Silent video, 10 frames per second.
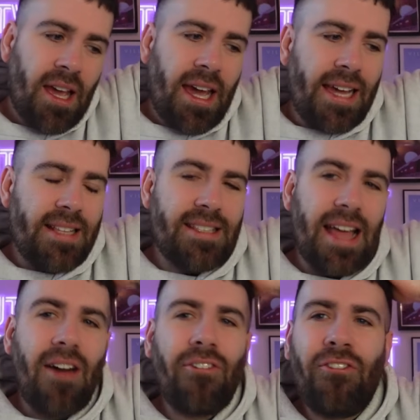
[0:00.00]
it's
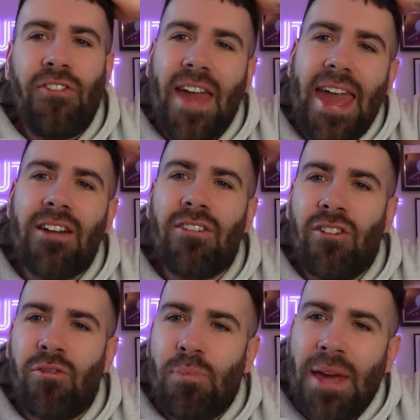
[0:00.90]
that fear
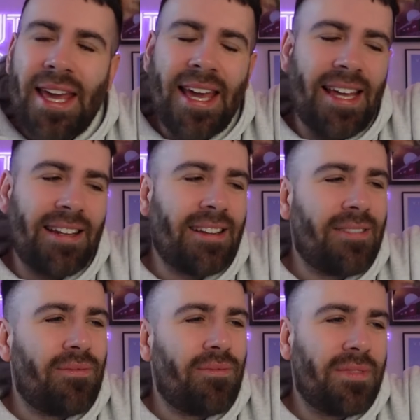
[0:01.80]
of
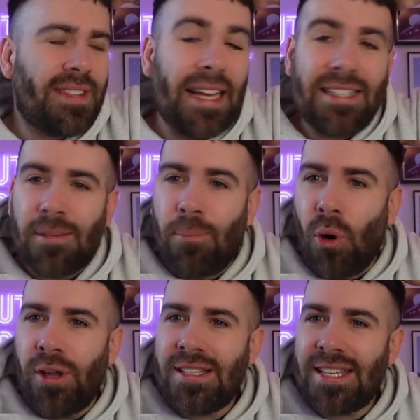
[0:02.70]
being
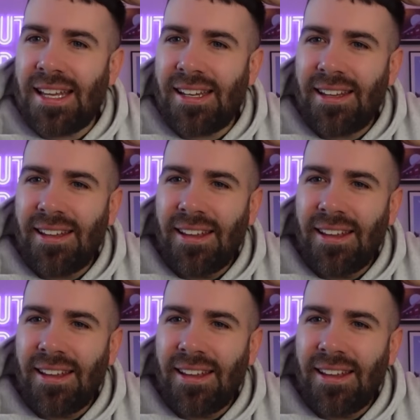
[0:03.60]
disappointed.